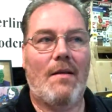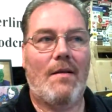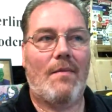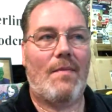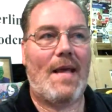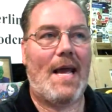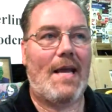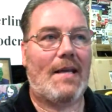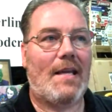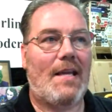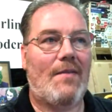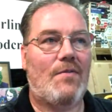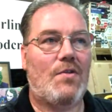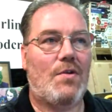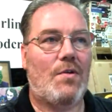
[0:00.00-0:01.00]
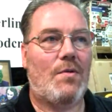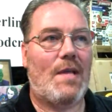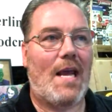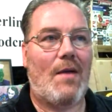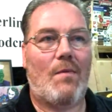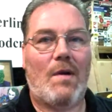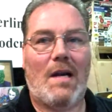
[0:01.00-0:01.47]
that gives you
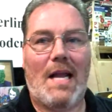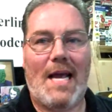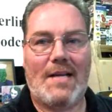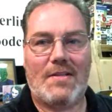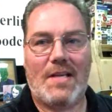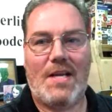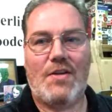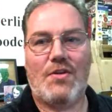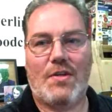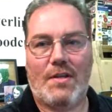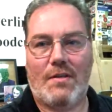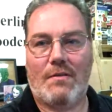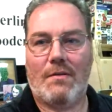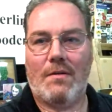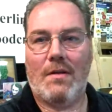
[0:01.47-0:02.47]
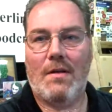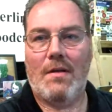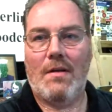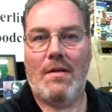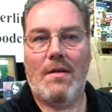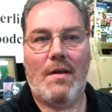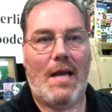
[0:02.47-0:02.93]
that relaxation.
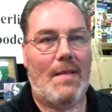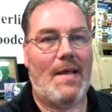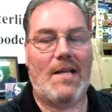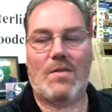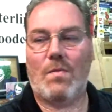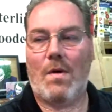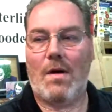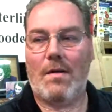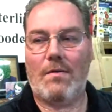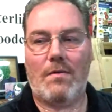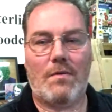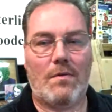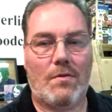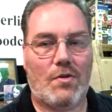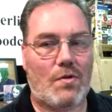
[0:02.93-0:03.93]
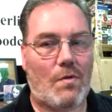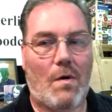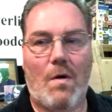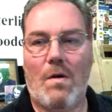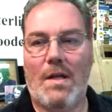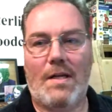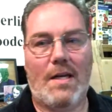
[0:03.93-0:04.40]
And that's what
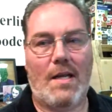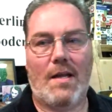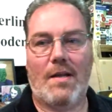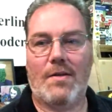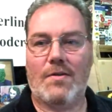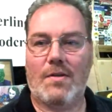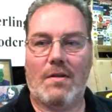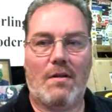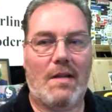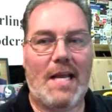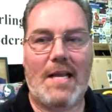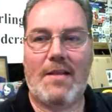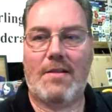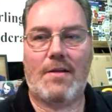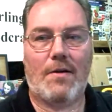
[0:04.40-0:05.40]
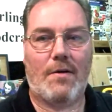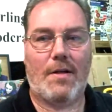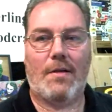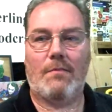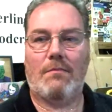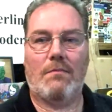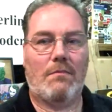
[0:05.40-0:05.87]
scrolling does. Lathe
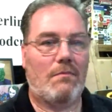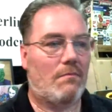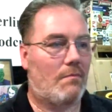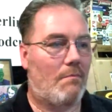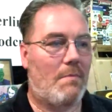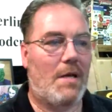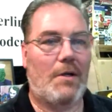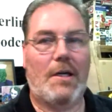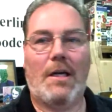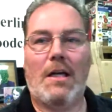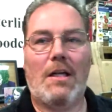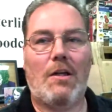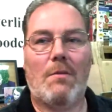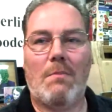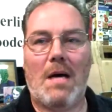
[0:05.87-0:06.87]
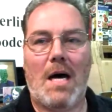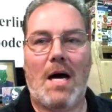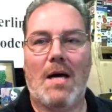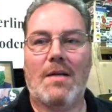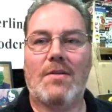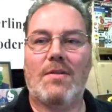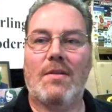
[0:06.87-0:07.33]
turning, building a little
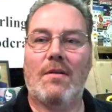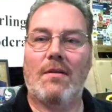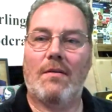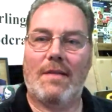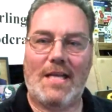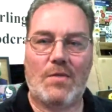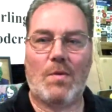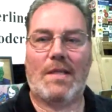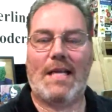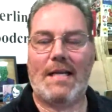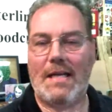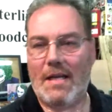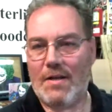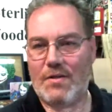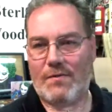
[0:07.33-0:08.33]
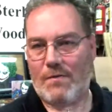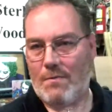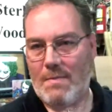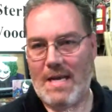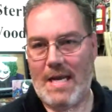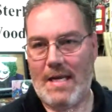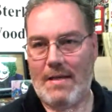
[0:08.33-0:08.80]
box. That's what that does for
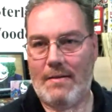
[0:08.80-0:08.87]
me.